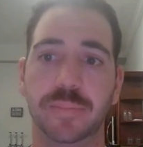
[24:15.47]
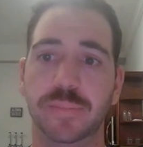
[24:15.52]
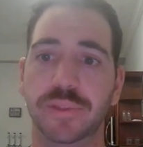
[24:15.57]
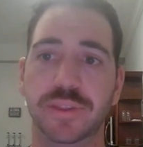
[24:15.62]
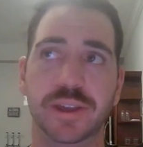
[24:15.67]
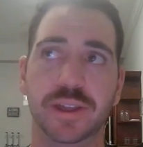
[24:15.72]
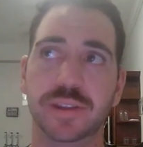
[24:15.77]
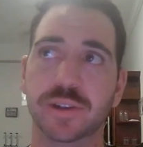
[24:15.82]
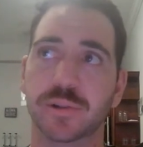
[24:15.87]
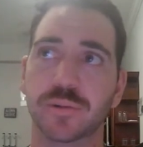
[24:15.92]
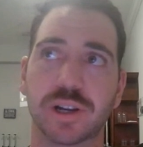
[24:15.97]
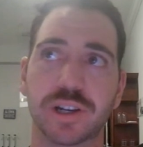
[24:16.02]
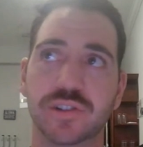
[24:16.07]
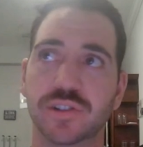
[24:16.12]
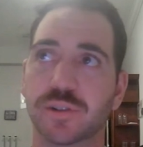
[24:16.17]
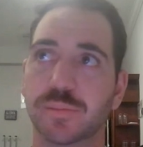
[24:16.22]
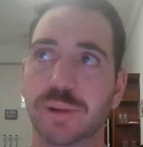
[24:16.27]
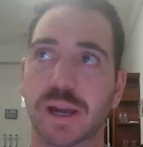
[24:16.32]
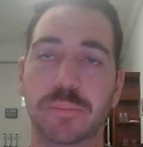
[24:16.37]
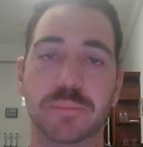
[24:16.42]
The other
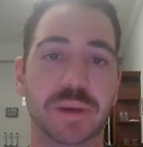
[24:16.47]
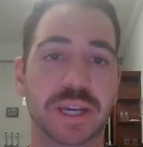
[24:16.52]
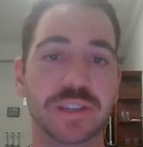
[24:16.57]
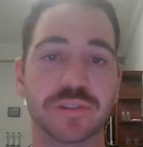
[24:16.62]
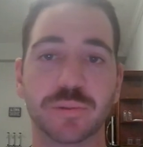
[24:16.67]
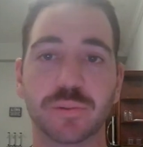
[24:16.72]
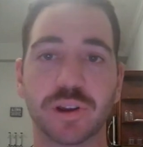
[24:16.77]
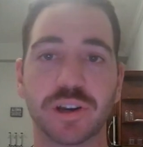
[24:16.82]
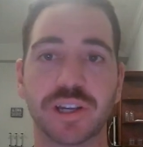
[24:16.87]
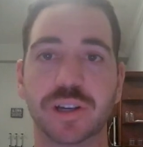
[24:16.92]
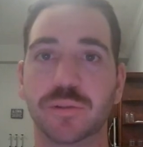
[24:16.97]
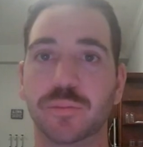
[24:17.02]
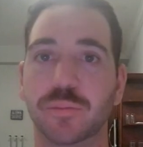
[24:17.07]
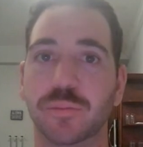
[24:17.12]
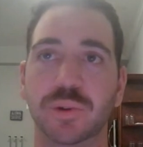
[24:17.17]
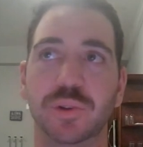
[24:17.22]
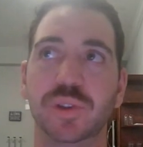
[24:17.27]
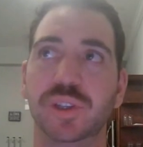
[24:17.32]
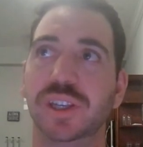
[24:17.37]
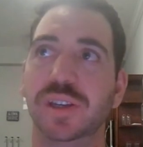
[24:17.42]
question is about base running.
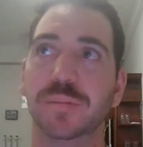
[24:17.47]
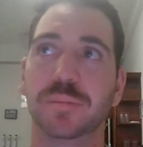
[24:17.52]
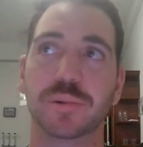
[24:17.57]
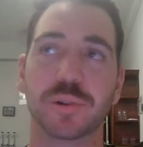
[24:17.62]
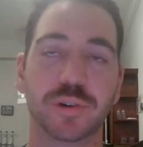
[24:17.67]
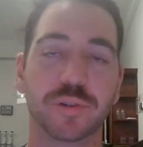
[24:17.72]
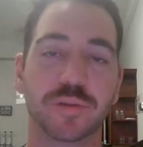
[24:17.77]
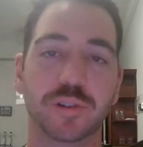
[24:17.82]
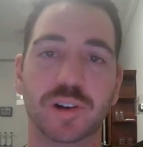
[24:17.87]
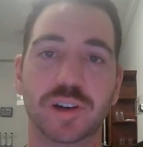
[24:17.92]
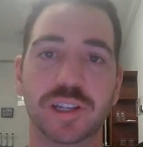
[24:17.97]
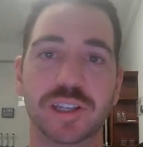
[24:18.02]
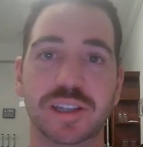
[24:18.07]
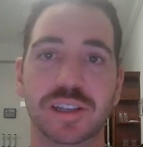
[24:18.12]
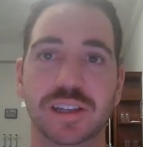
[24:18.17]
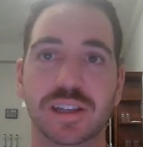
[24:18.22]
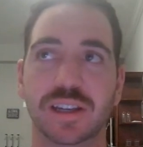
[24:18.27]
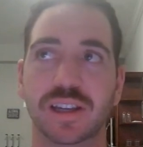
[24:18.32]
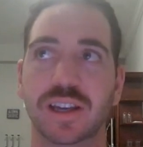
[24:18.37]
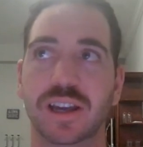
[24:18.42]
Will he improve on it?
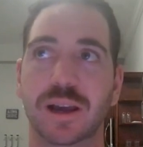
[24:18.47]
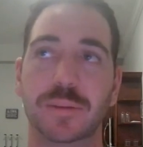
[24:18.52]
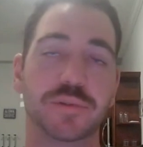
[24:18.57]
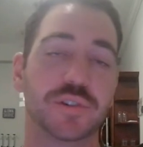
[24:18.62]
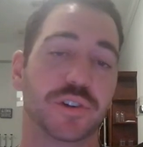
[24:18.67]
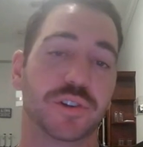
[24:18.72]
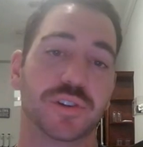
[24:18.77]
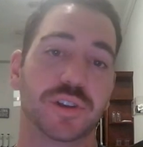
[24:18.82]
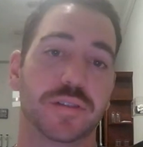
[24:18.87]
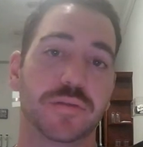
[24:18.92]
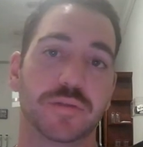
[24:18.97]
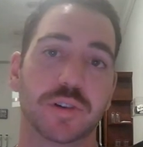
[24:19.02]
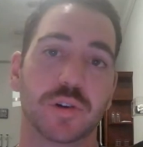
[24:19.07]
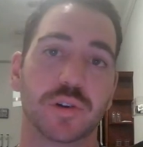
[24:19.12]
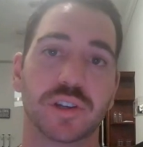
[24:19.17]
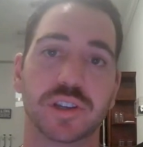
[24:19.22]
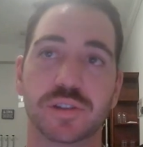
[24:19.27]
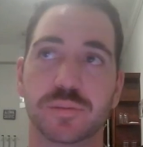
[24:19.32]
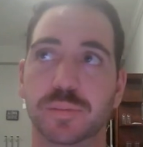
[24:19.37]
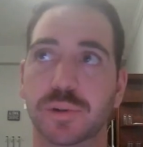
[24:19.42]
I'm sure he's going to
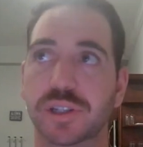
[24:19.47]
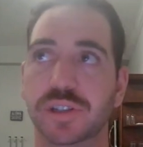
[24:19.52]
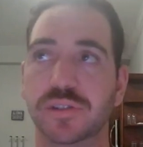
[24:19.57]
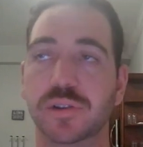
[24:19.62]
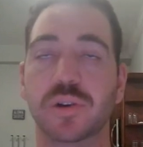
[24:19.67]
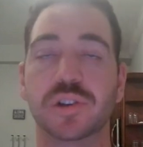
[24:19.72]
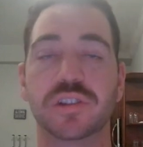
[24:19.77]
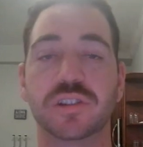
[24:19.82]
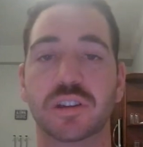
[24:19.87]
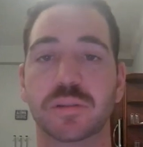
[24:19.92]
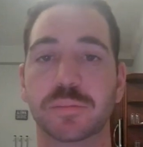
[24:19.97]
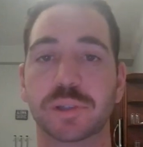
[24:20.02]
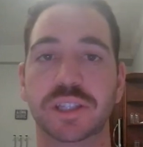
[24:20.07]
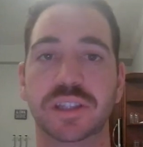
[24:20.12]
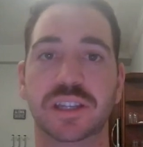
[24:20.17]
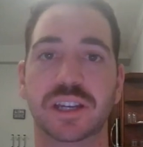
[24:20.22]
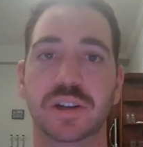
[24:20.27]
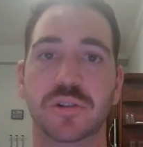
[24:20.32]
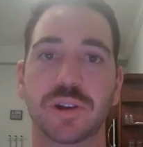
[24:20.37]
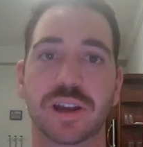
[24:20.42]
focus, but he's always going to be
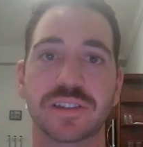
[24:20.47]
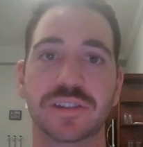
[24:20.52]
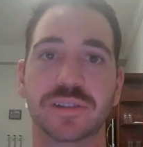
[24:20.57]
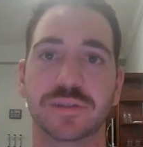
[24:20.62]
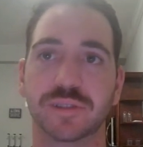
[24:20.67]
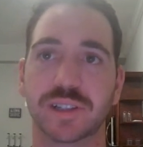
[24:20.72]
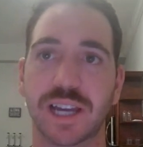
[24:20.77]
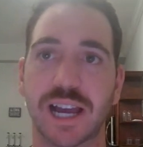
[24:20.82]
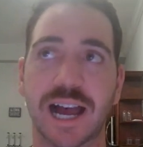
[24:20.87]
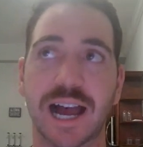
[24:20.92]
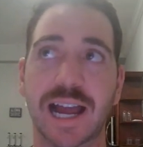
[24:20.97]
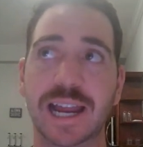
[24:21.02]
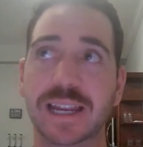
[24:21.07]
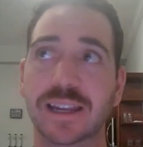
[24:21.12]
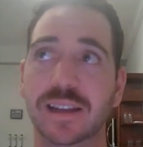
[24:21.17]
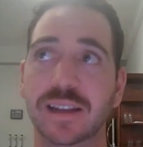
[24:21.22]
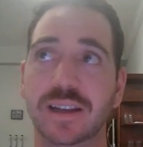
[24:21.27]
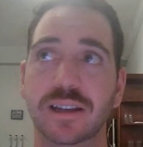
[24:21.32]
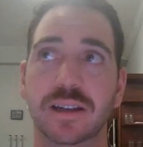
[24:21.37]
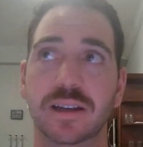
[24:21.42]
the aggressive guy.
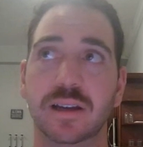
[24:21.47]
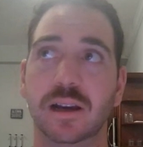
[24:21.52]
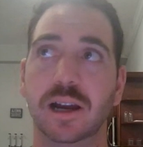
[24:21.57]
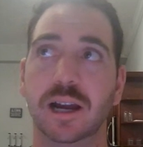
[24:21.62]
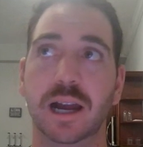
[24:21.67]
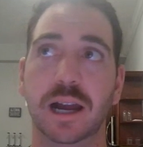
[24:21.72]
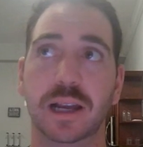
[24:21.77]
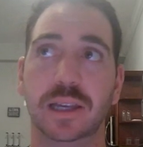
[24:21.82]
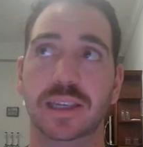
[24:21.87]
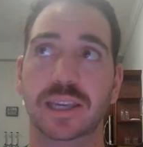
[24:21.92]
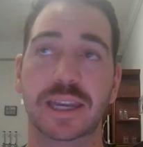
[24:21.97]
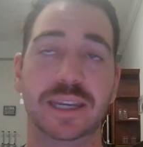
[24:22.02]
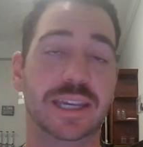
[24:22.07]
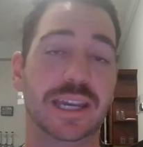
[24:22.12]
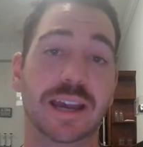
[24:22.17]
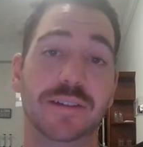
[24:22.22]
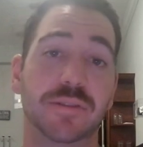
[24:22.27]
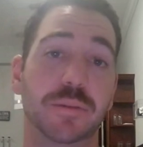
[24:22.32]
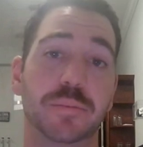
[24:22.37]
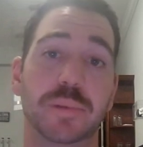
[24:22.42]
Can he
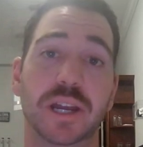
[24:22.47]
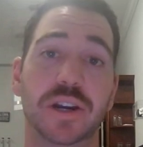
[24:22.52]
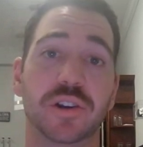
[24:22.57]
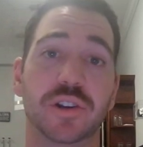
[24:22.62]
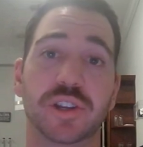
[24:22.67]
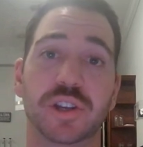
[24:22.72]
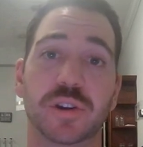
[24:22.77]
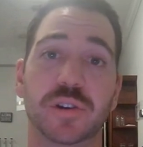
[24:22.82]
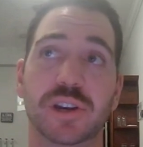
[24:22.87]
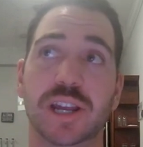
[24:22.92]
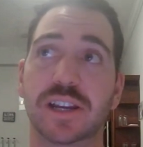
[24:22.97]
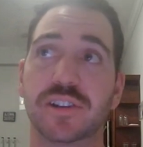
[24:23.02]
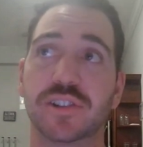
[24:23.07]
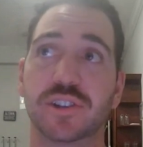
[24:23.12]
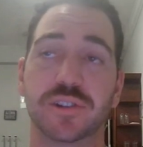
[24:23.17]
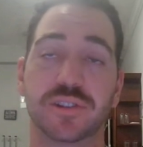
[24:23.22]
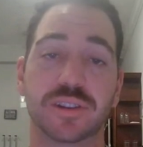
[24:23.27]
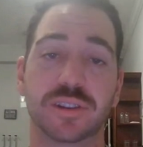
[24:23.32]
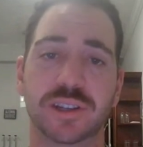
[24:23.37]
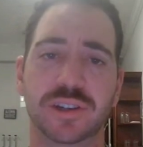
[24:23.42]
have a better year next
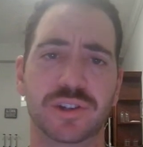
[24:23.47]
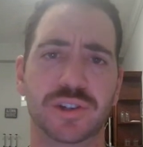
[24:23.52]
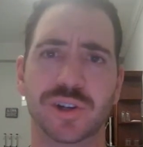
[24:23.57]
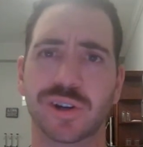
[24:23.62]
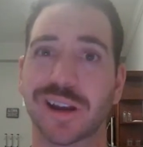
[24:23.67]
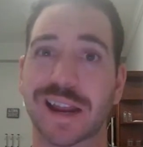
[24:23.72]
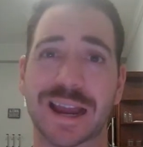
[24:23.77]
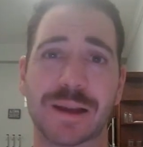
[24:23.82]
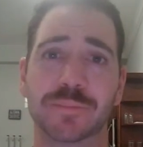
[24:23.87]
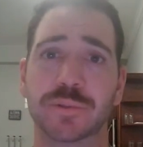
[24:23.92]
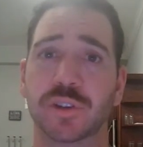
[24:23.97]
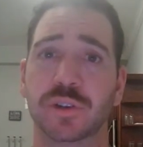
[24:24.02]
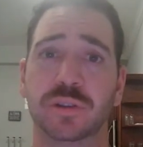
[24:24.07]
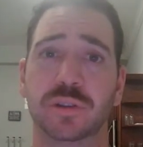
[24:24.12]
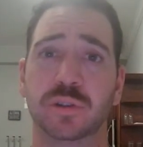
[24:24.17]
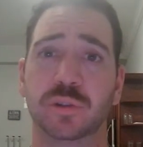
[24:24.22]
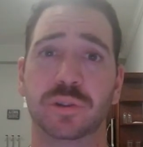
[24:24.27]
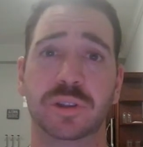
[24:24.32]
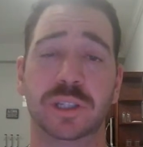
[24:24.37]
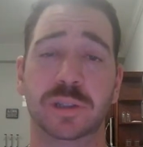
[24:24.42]
year than this year?
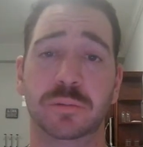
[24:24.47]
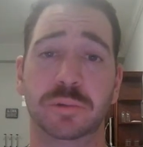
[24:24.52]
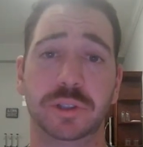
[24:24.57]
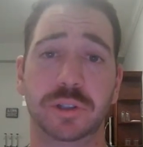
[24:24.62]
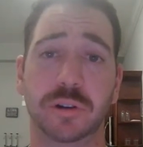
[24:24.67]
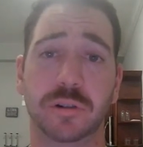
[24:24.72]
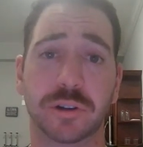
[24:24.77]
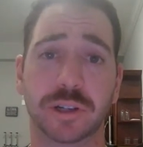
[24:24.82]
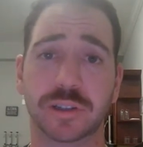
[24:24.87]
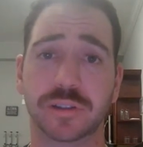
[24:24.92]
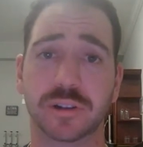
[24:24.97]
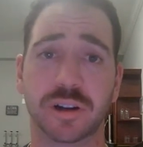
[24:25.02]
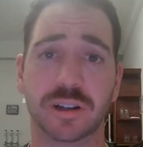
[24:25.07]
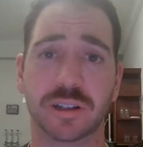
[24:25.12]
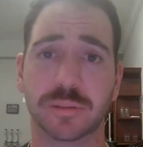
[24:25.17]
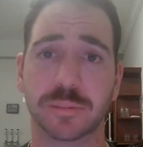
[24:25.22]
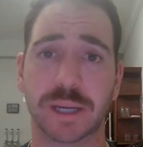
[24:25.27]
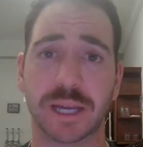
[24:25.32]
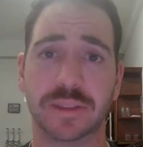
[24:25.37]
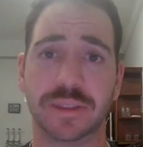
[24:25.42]
Absolutely. We already
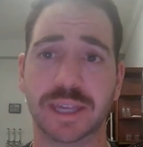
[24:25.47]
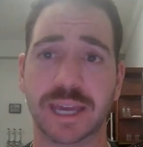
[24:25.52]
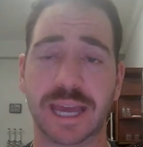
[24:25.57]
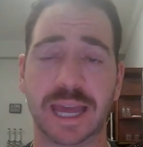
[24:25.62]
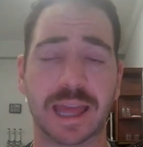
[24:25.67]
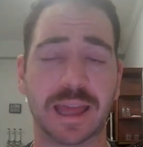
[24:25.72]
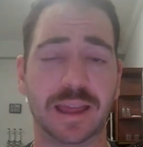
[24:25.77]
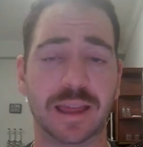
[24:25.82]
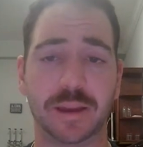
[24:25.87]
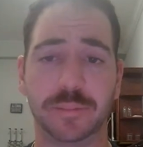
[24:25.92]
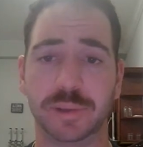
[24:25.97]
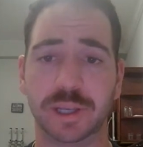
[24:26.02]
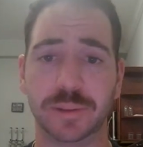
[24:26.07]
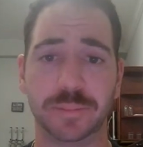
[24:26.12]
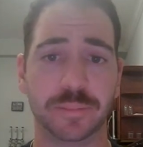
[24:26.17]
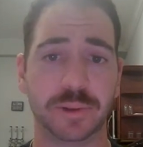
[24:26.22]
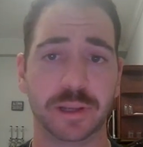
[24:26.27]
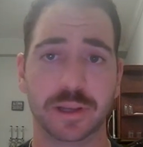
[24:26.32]
talked about that. I mean,